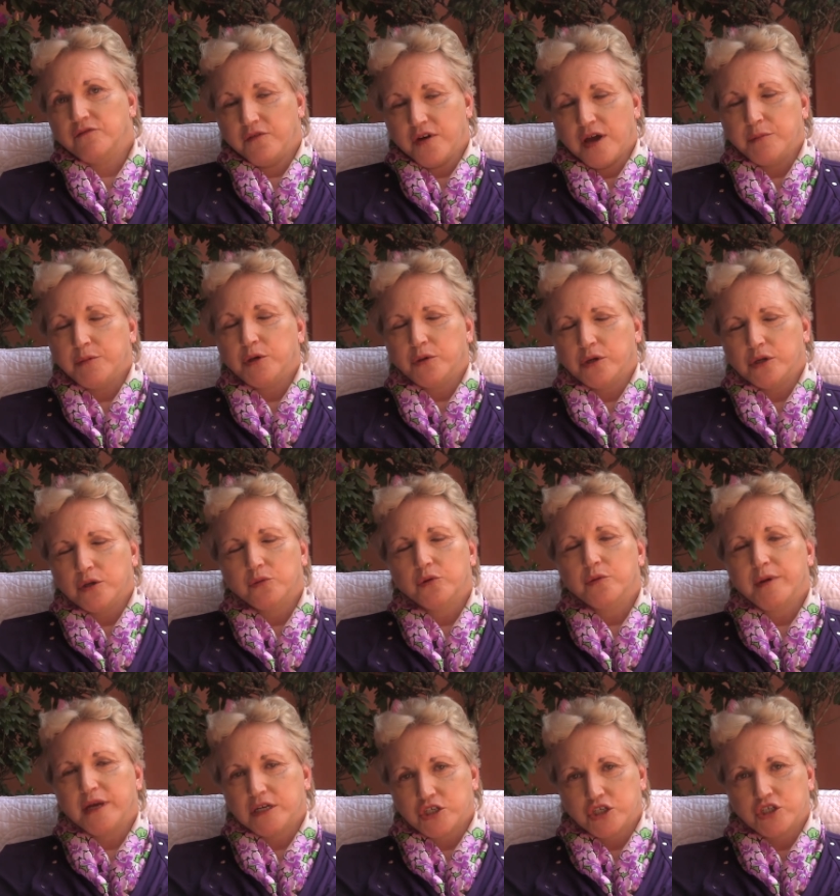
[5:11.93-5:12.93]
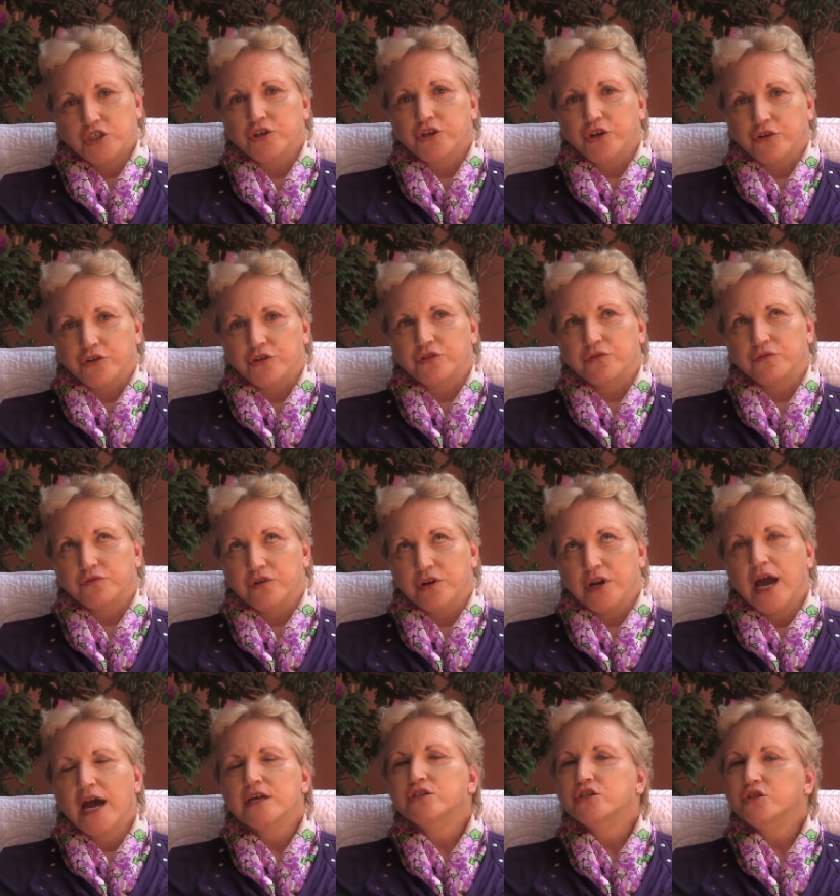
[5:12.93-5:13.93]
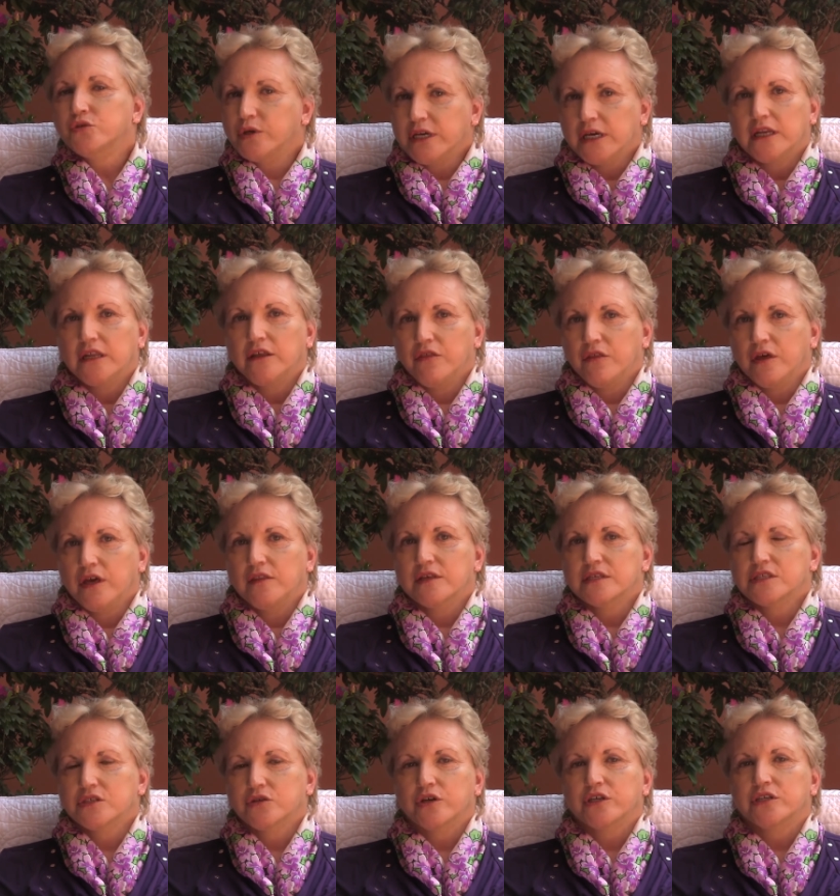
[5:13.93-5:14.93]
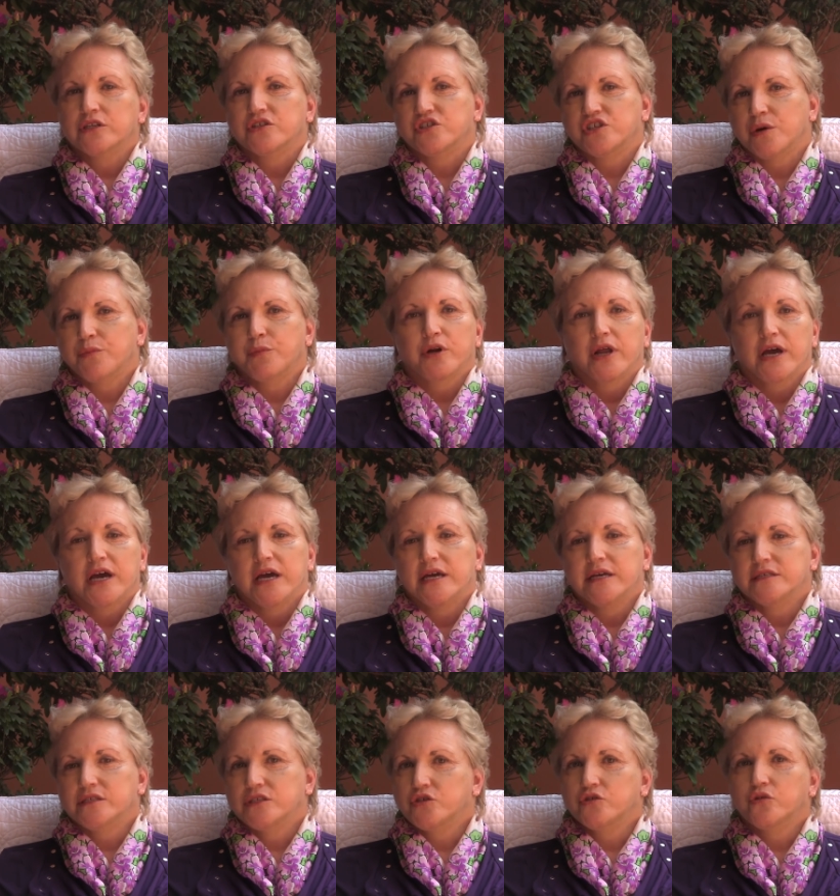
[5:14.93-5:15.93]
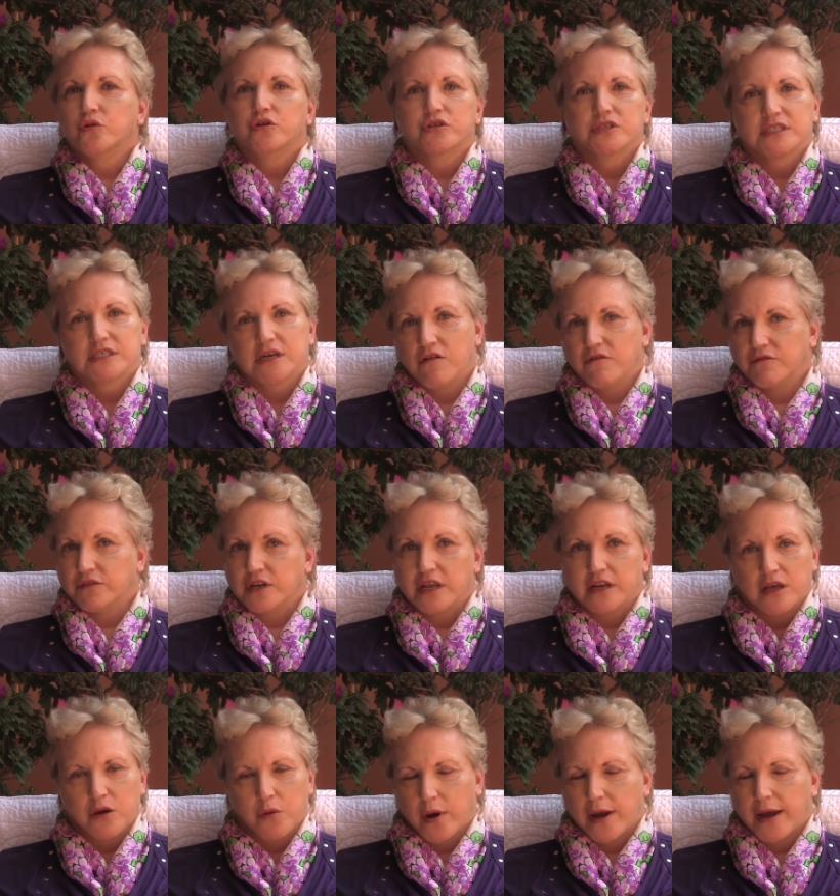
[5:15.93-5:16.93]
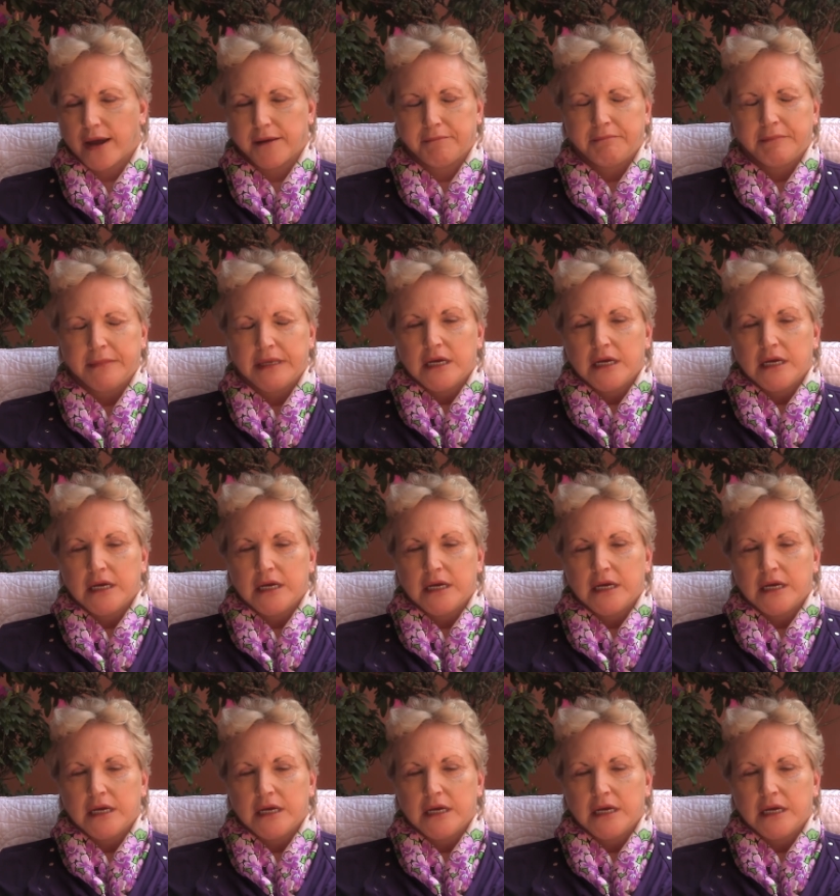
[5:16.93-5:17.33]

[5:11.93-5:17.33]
Fabiola will make sure you're not doing anything that's going to jeopardize yourself in any way.